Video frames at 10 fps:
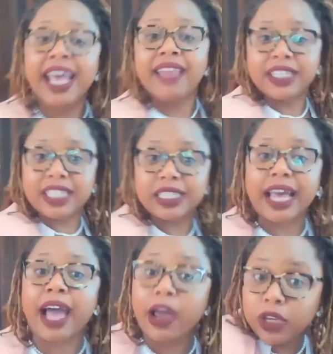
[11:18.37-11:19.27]
this is
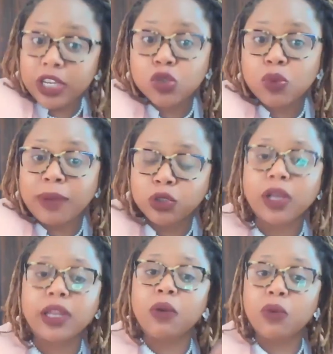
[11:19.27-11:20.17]
what I'm
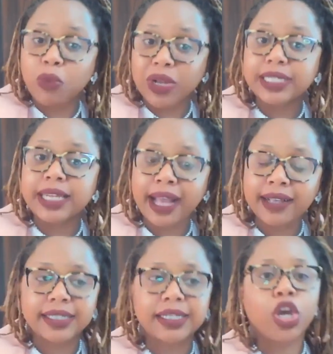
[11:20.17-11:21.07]
struggling with, what's
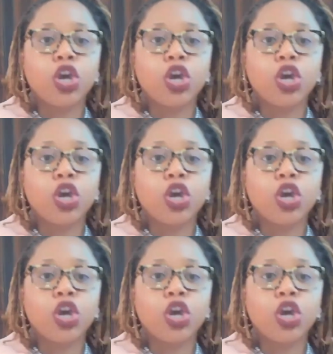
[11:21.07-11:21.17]
next.